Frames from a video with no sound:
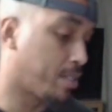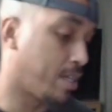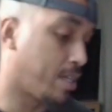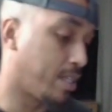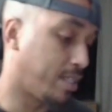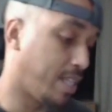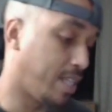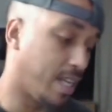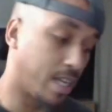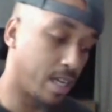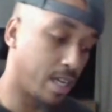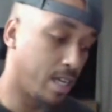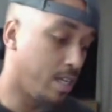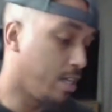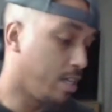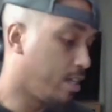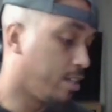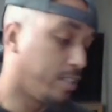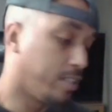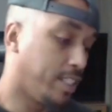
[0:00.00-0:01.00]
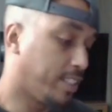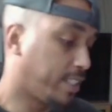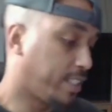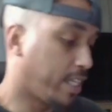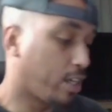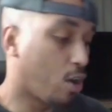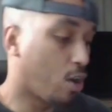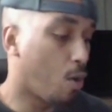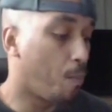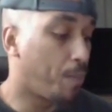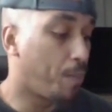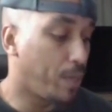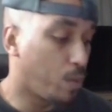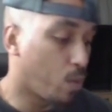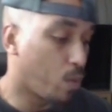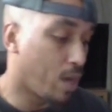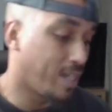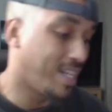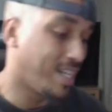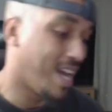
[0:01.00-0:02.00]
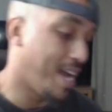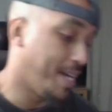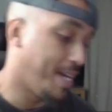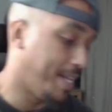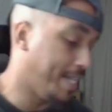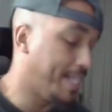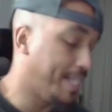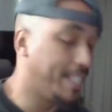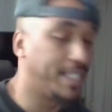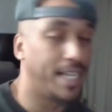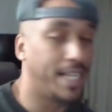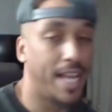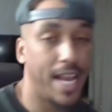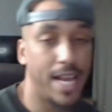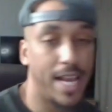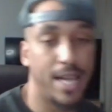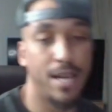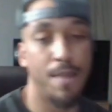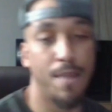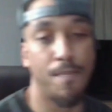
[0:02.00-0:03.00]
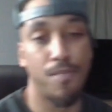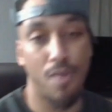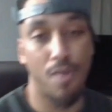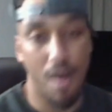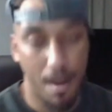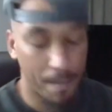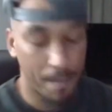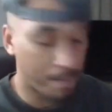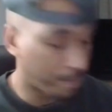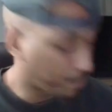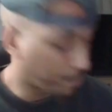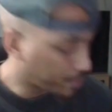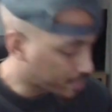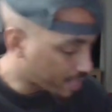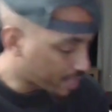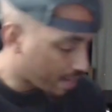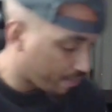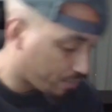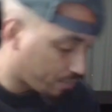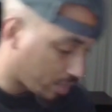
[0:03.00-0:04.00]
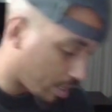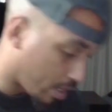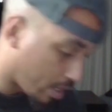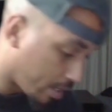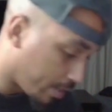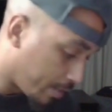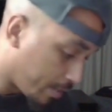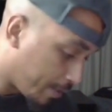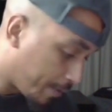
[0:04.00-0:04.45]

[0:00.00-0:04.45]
and I think this ain't gonna be one. And it is in the Brum. It's at Villa.